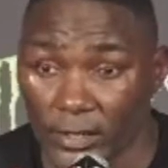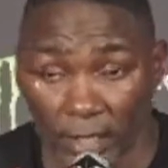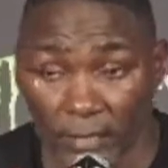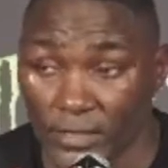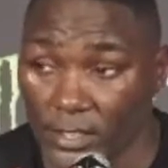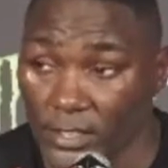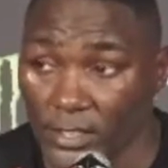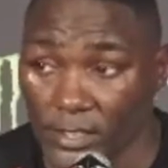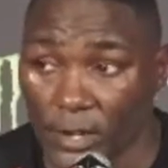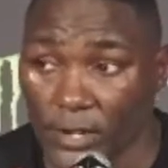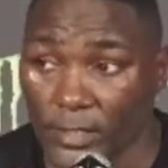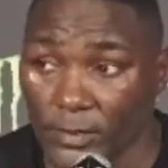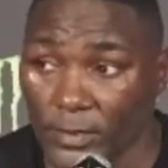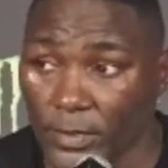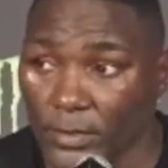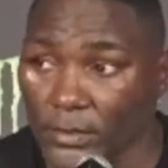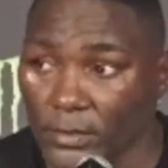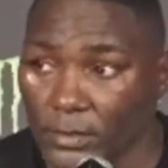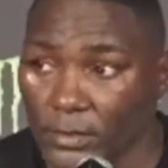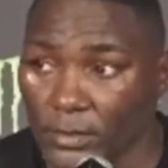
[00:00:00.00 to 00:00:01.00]
of this
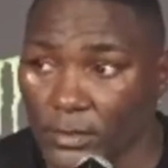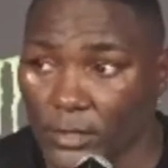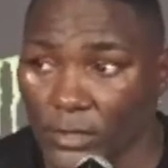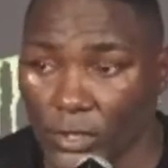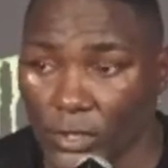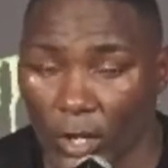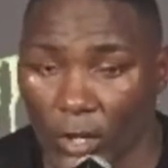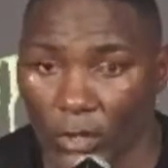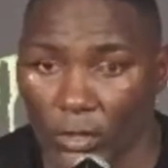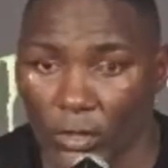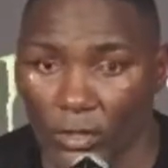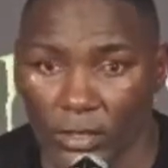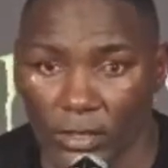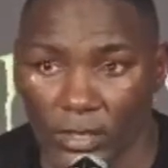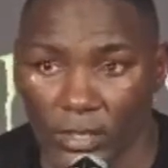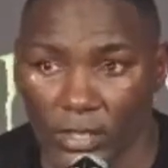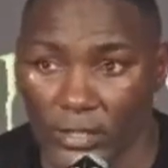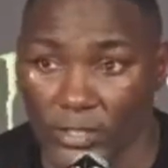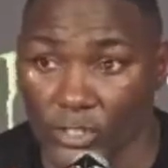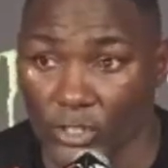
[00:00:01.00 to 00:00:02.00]
tournament, you know,
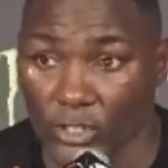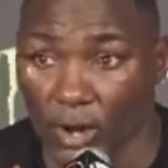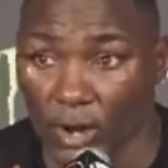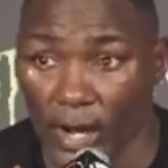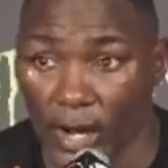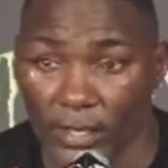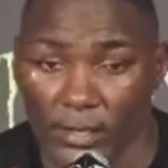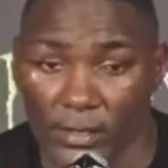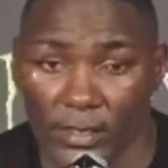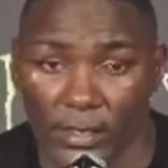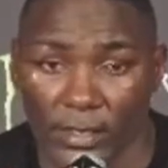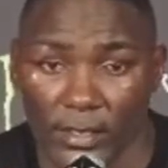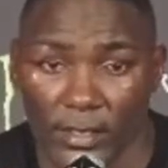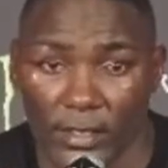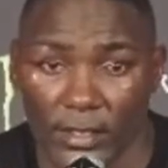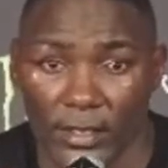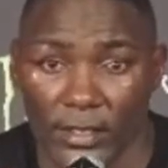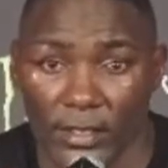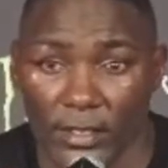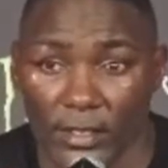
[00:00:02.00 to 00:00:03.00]
can strike,
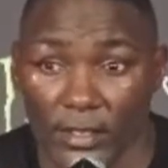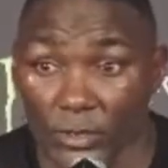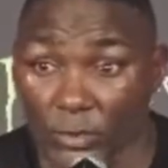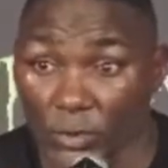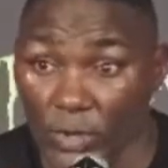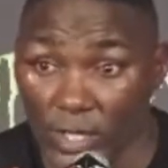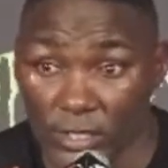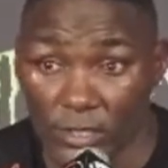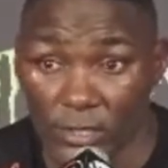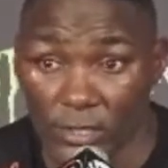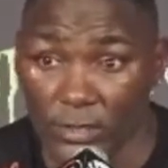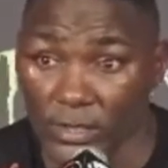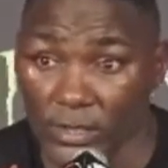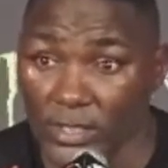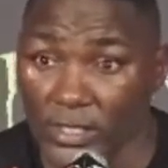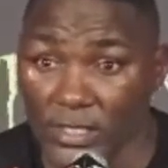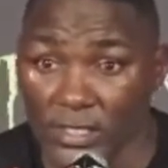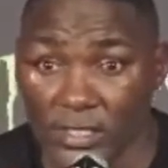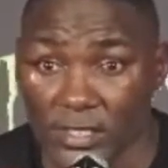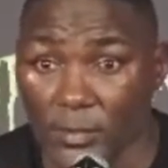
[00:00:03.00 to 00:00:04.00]
can wrestle,
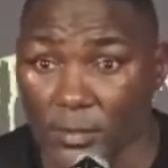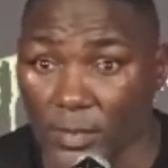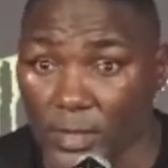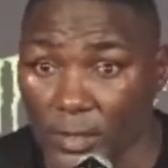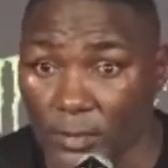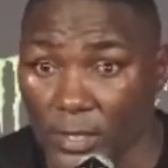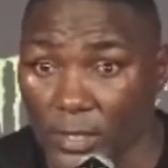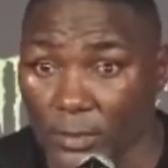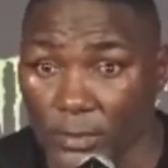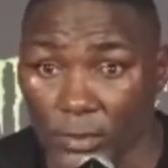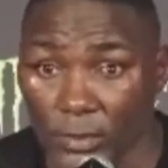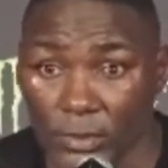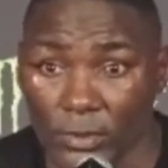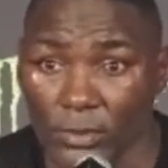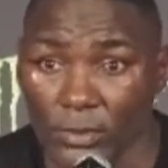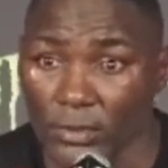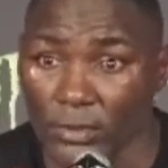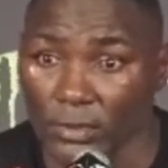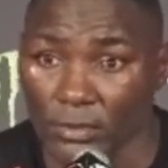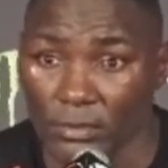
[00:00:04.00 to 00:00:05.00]
and can submit people
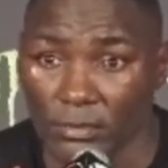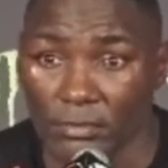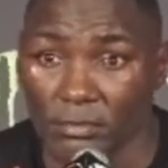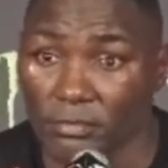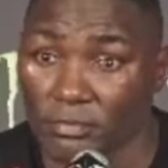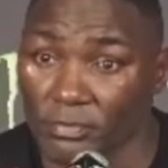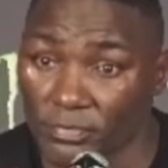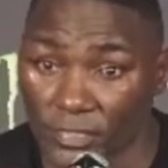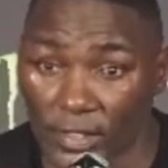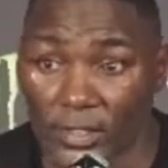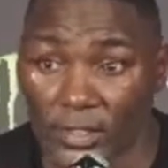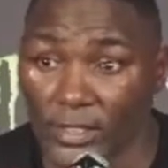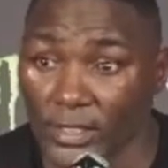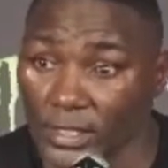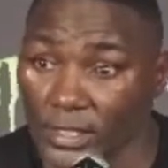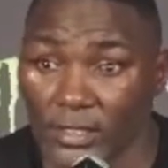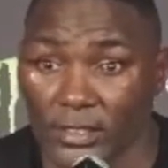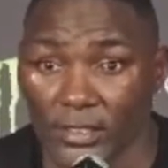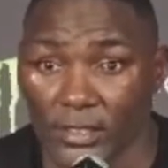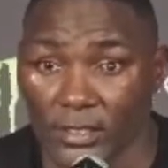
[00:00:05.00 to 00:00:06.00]
fairly
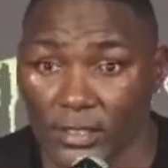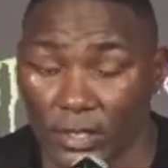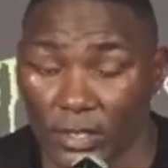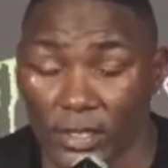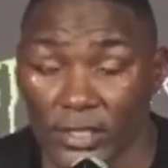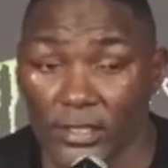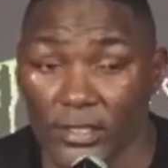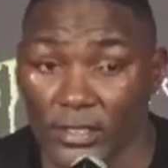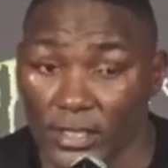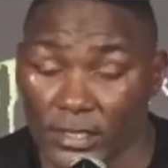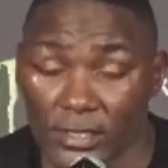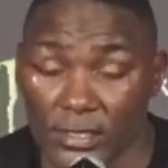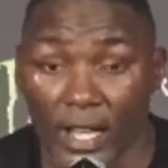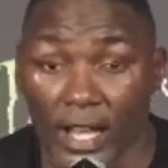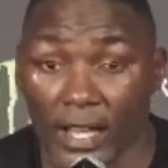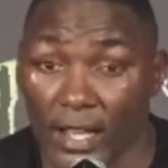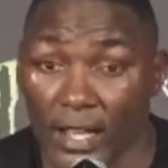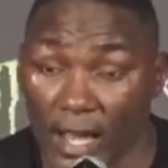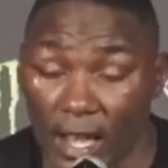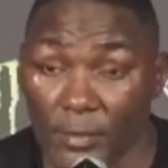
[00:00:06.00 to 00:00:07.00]
easy. You know,
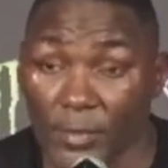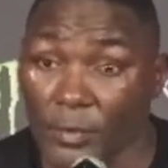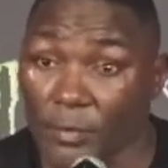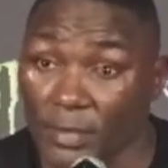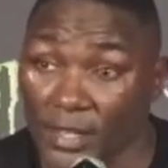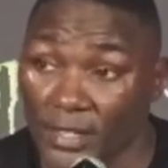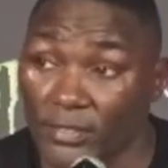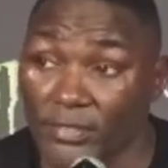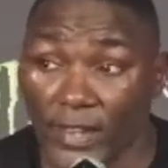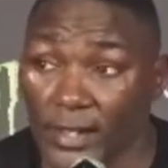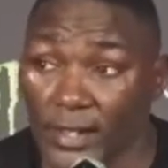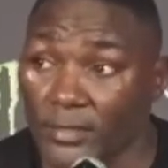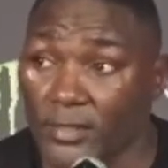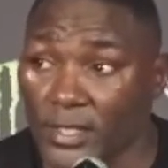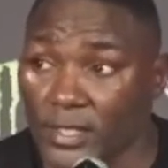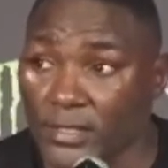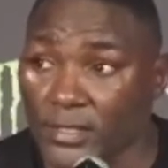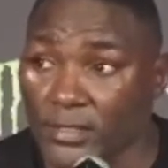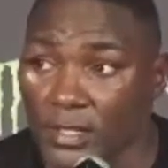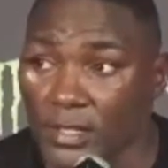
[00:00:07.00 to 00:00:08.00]
I'm a big fan of
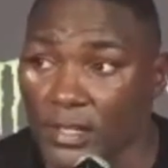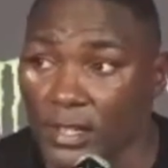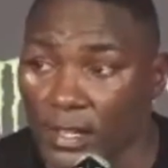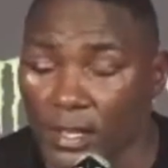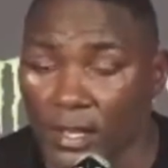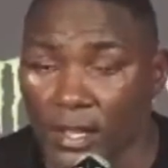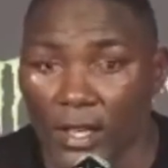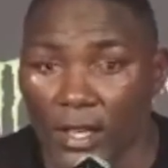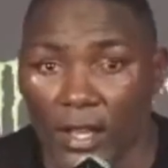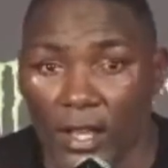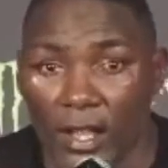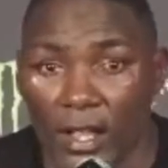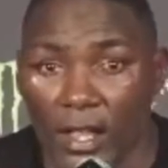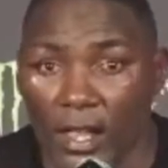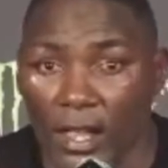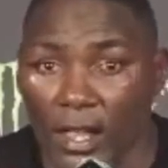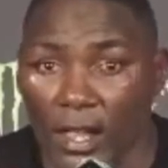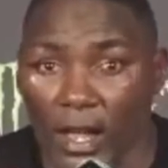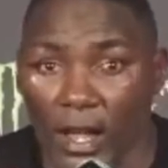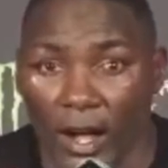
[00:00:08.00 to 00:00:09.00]
his.
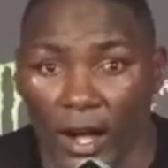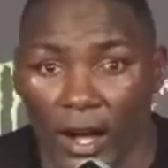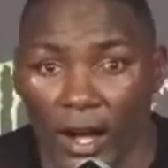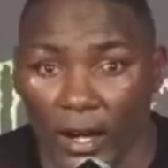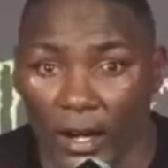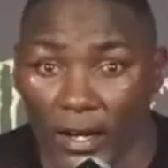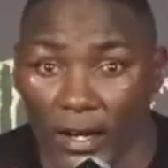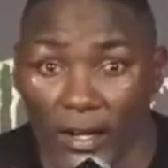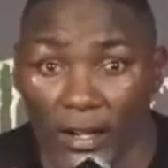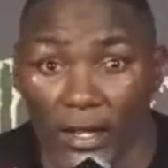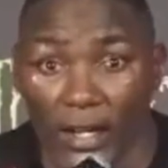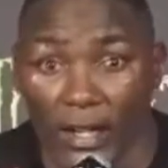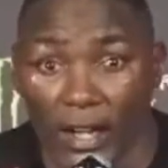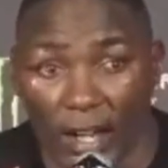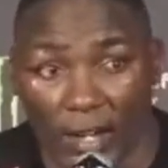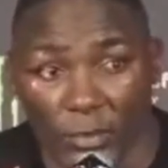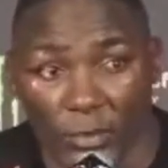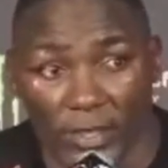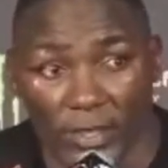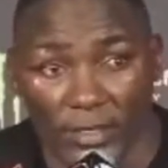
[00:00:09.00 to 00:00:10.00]
I
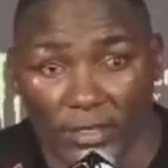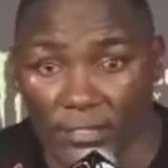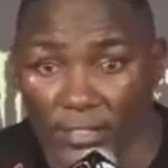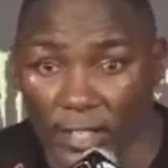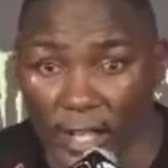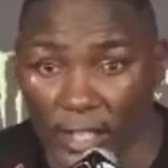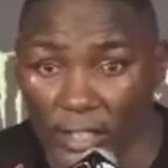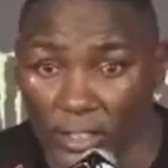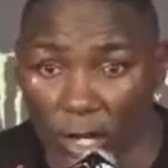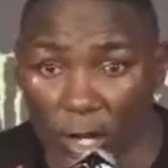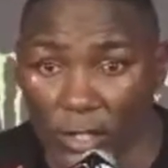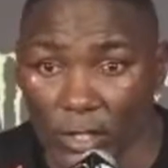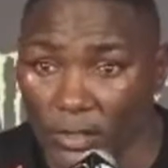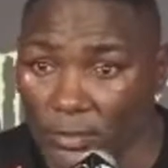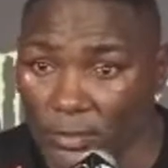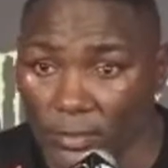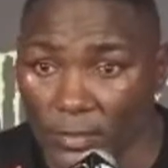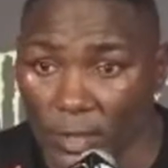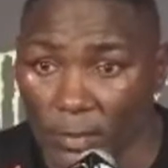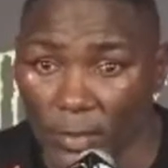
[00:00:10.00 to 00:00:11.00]
don't really feel like
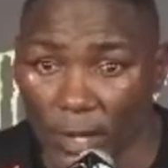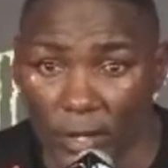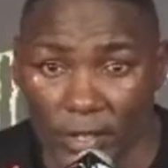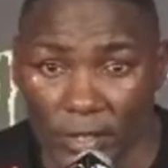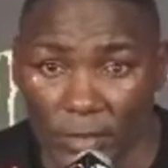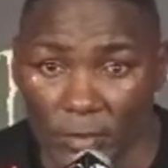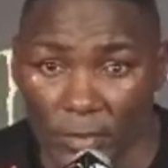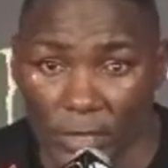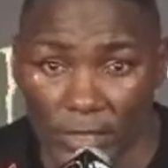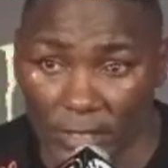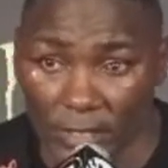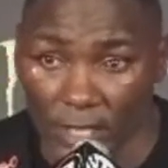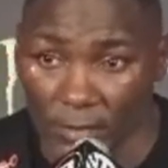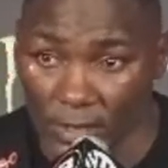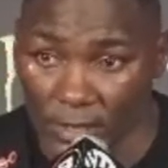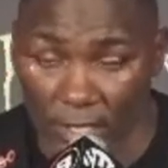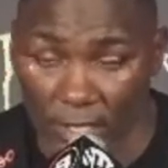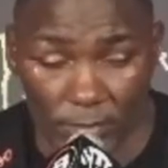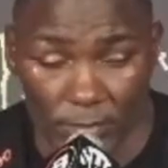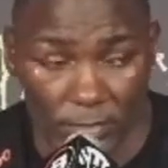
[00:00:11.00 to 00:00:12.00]
talking about him much
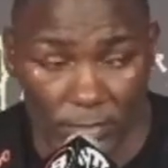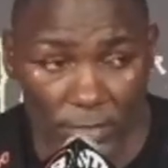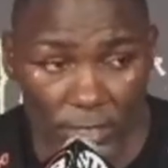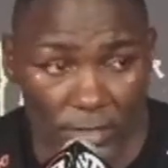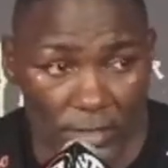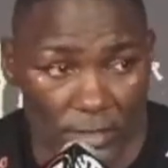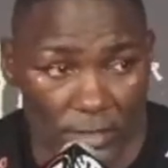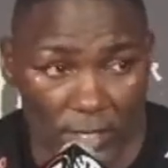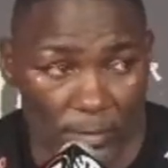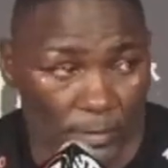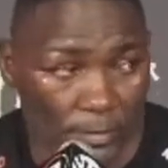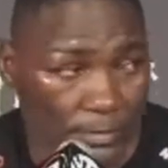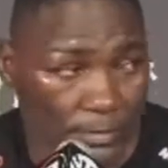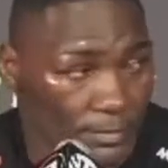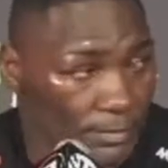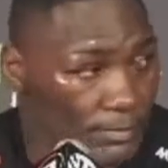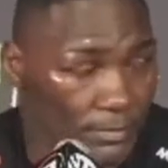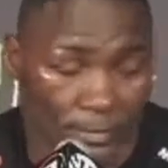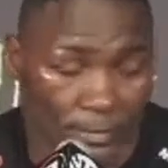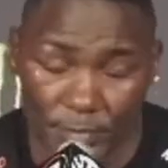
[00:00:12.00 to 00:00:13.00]
because I'm
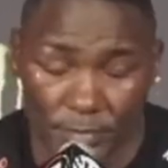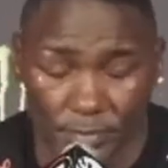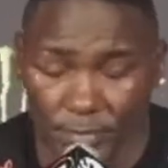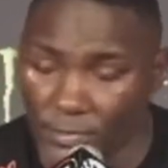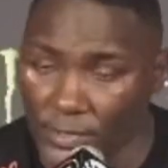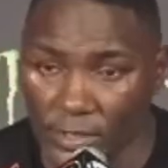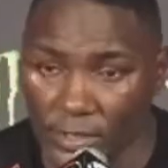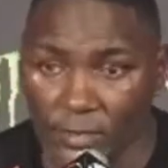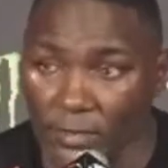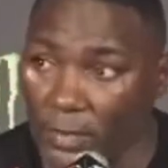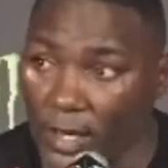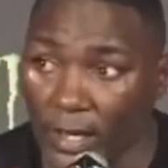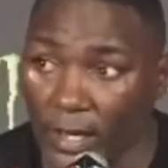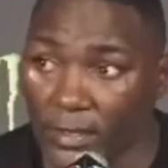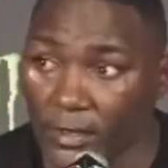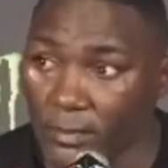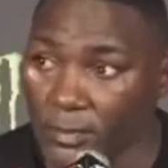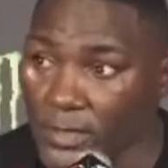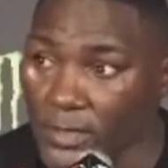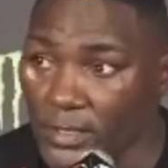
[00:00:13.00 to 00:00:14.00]
just
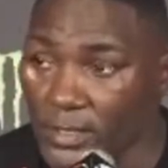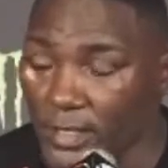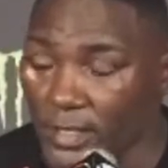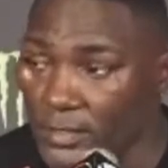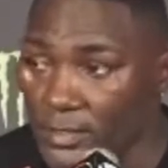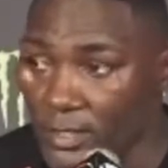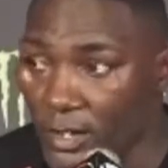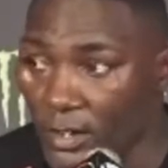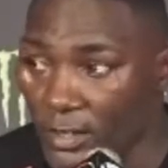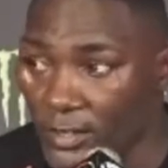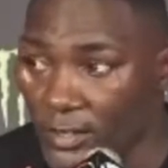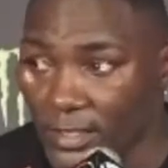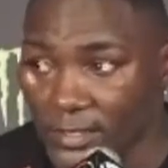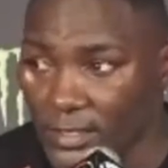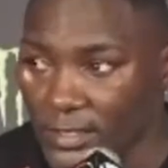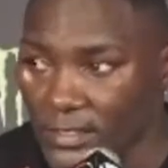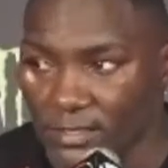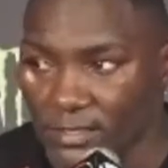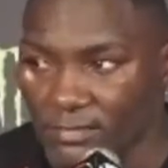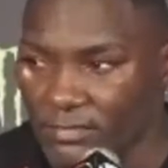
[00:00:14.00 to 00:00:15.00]
mad at myself. Sorry. I
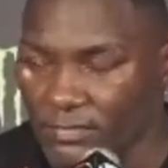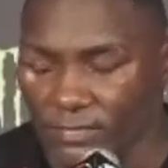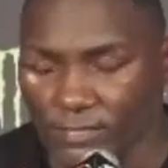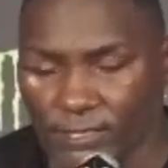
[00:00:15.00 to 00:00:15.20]
just